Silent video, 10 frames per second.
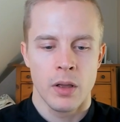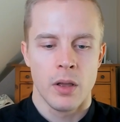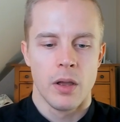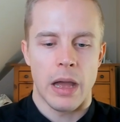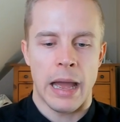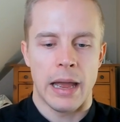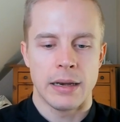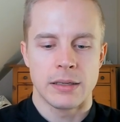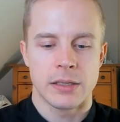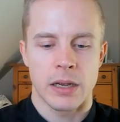
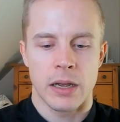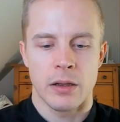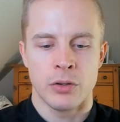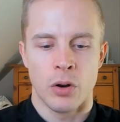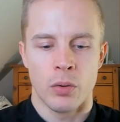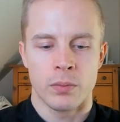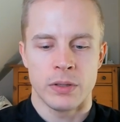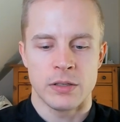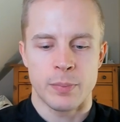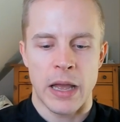and uh, you know
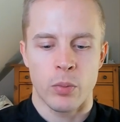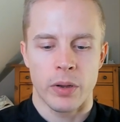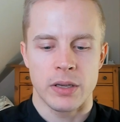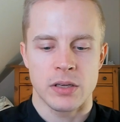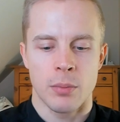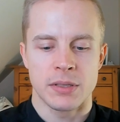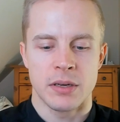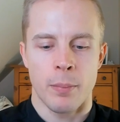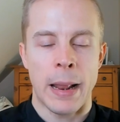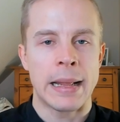these pathways obviously
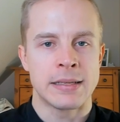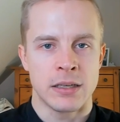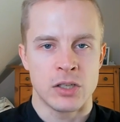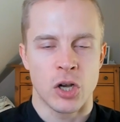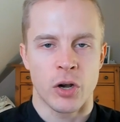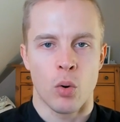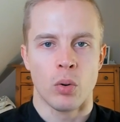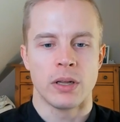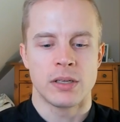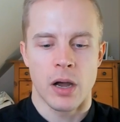are balancing each other all
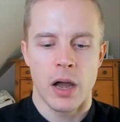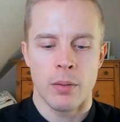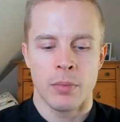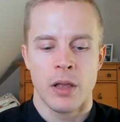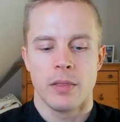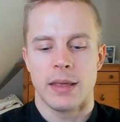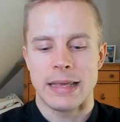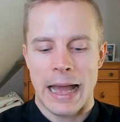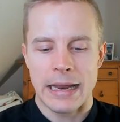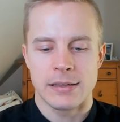the time they
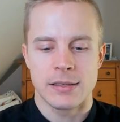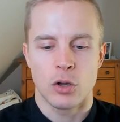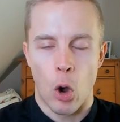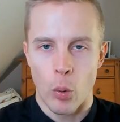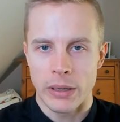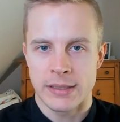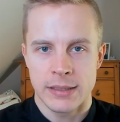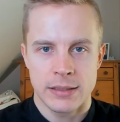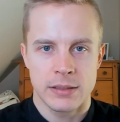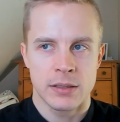can't
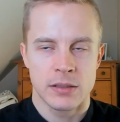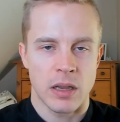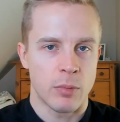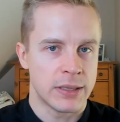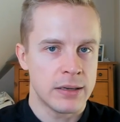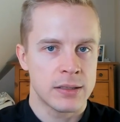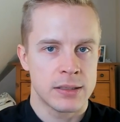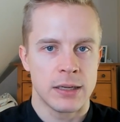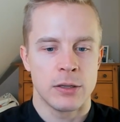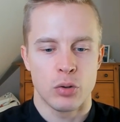coexist
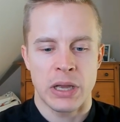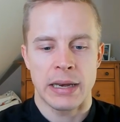simultaneously you can't